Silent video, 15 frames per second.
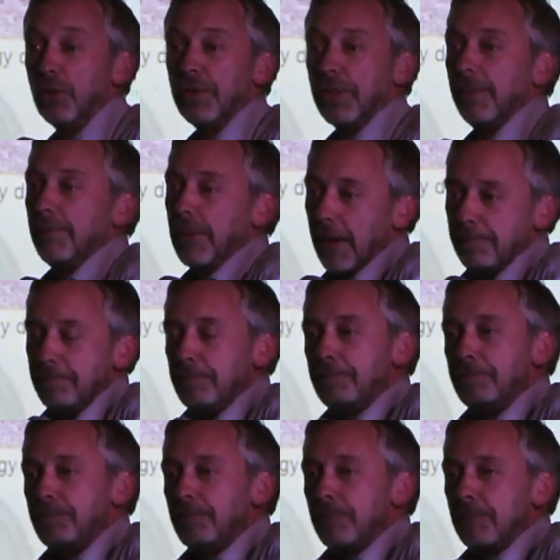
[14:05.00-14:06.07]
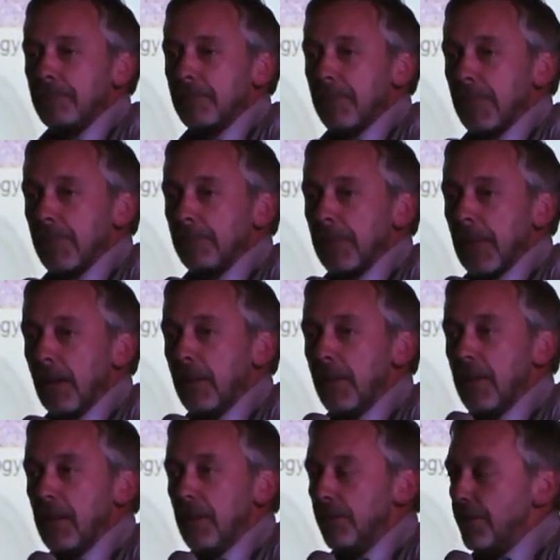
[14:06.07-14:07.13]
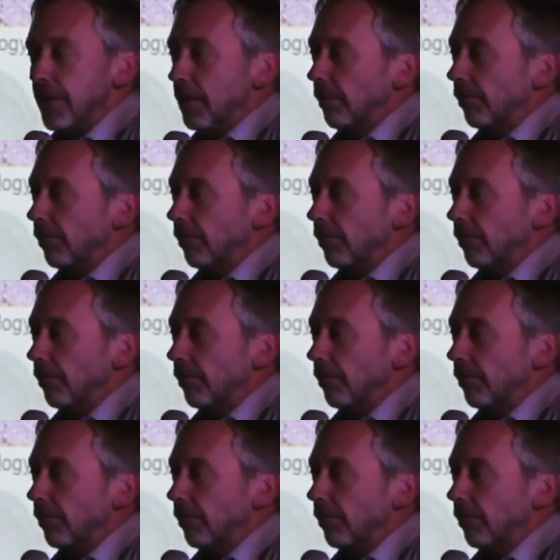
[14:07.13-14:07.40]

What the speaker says: audit, yeah. Anything else?